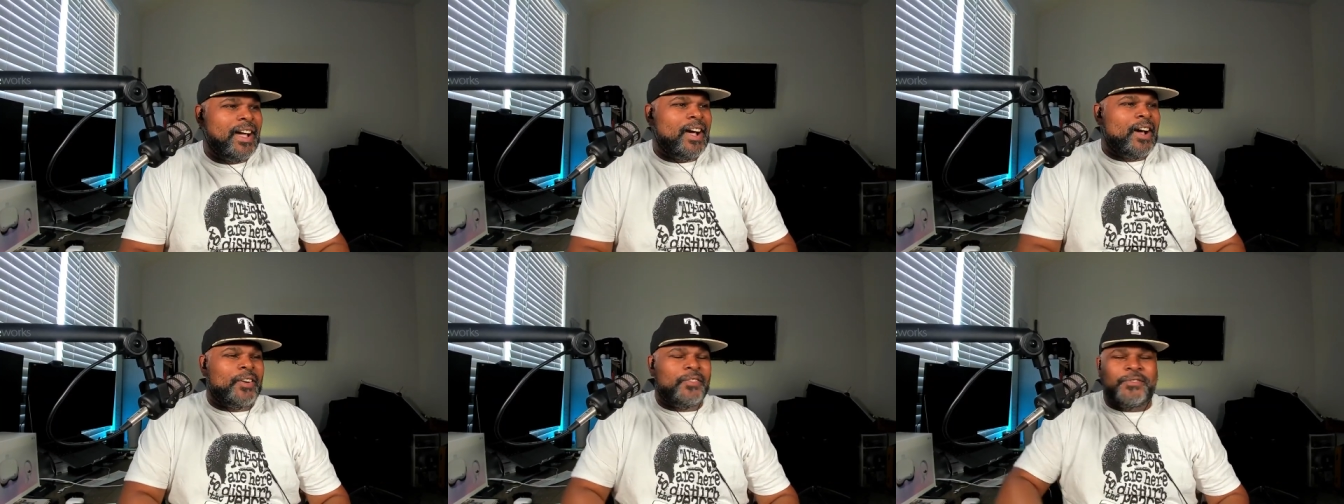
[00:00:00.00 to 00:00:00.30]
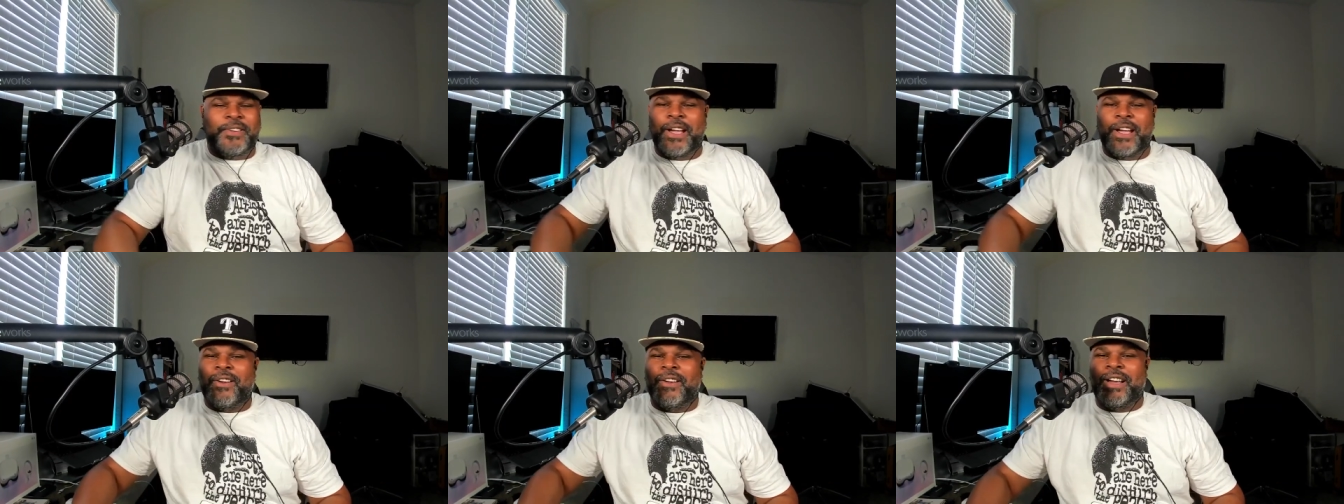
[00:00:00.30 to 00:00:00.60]
a
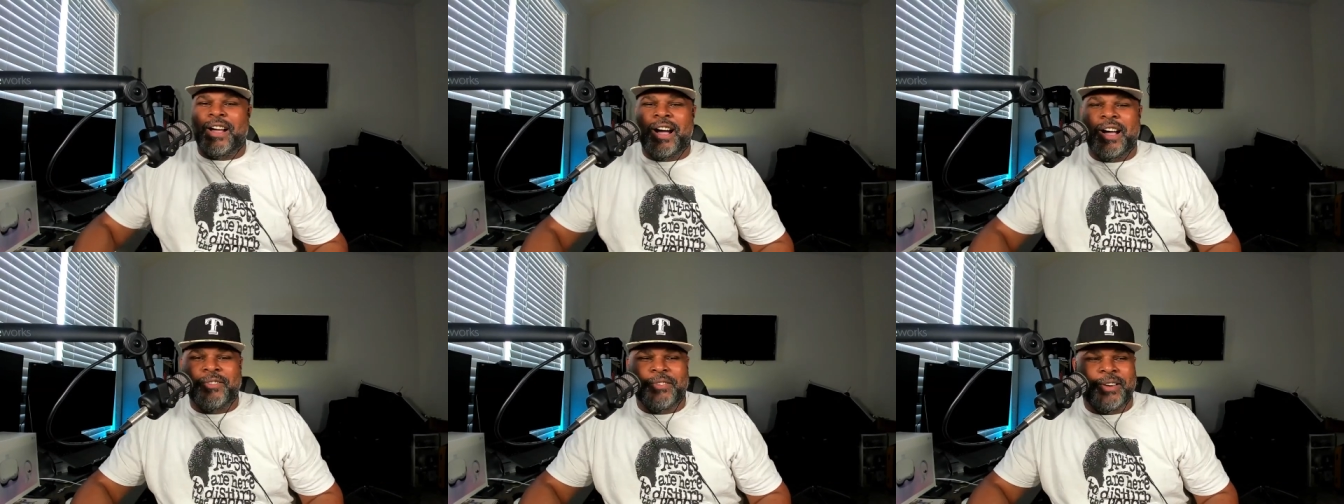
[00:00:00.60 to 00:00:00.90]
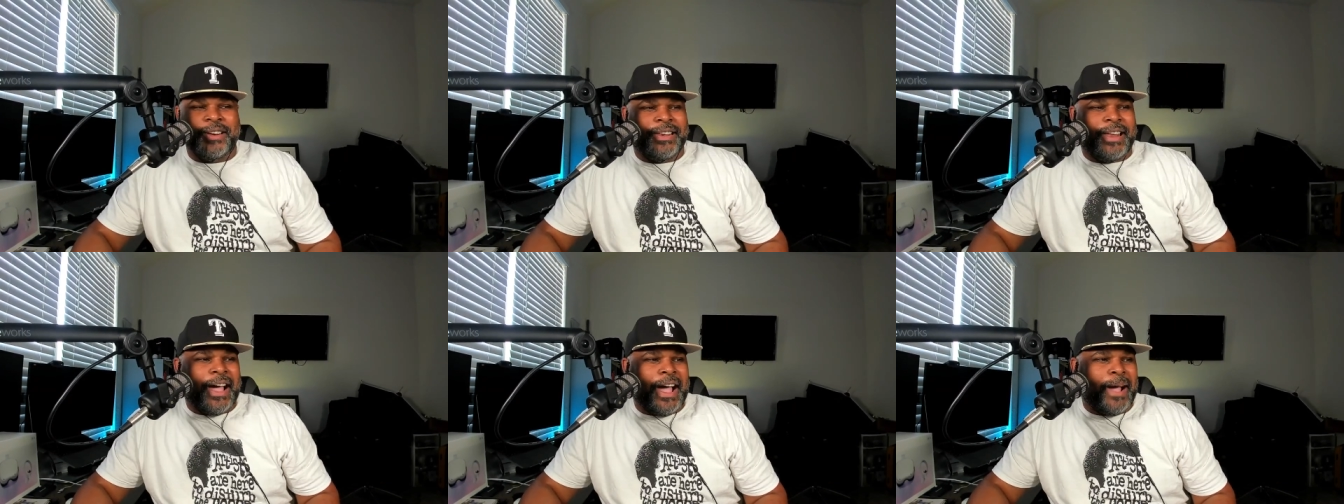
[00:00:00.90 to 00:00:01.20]
very
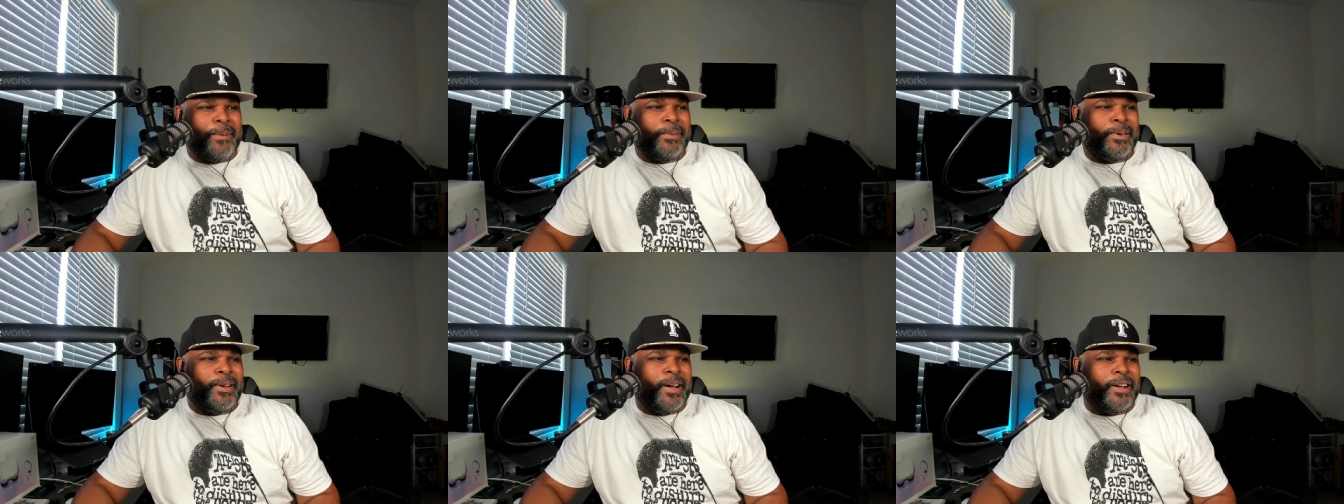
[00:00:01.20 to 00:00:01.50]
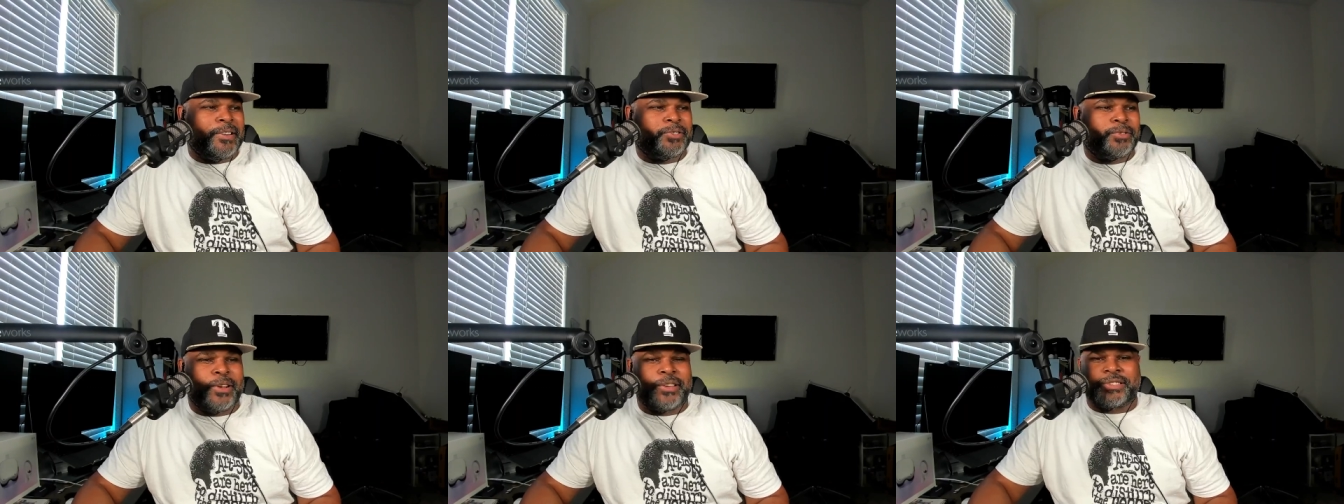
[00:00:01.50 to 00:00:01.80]
unreliable,
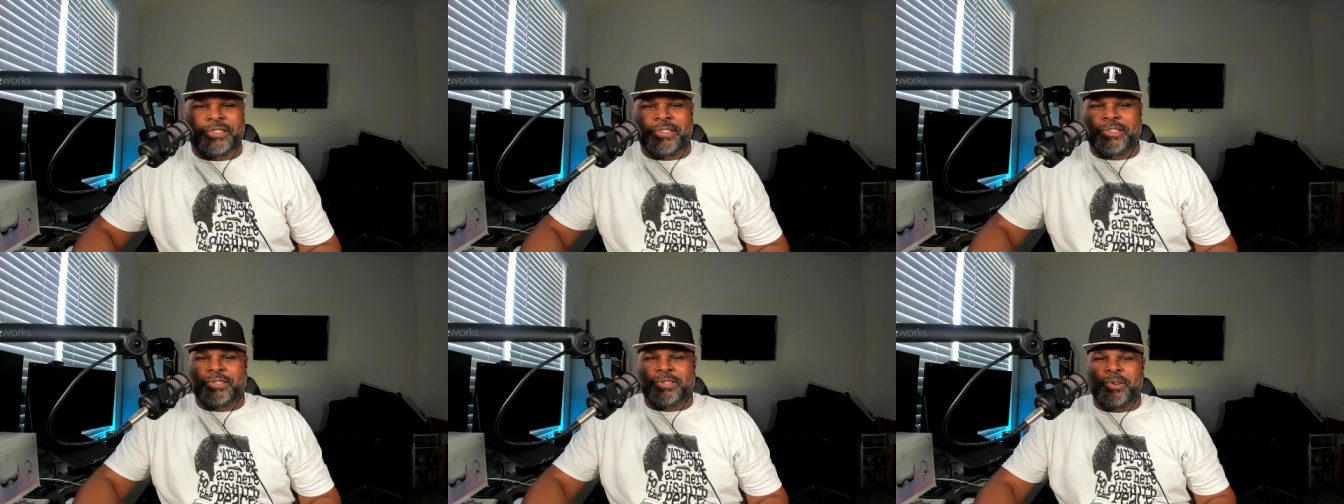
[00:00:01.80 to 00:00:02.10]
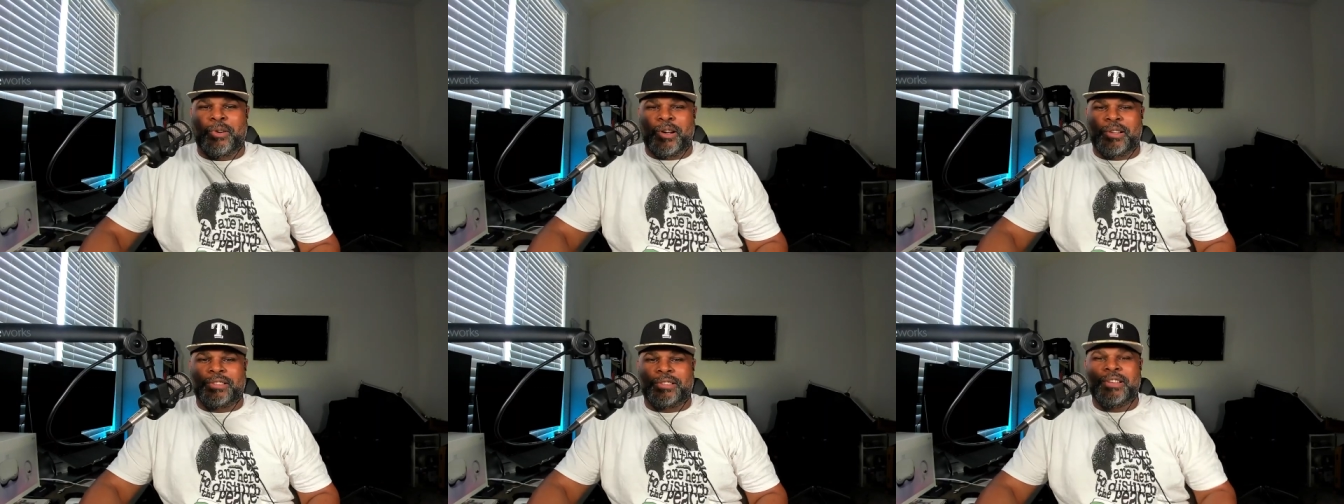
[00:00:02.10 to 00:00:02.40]
untrusted
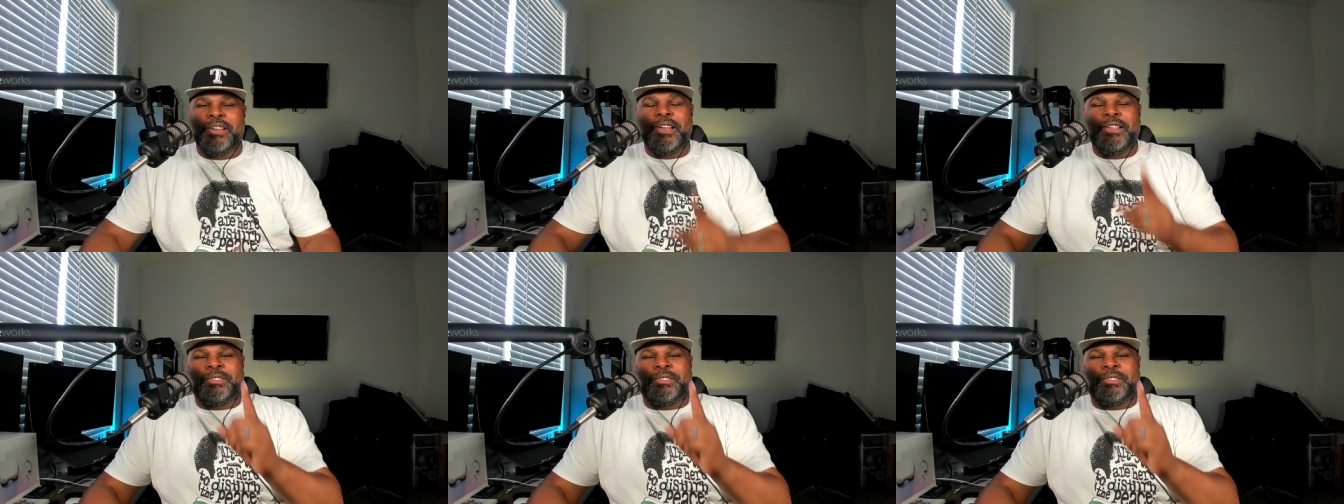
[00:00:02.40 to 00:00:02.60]
source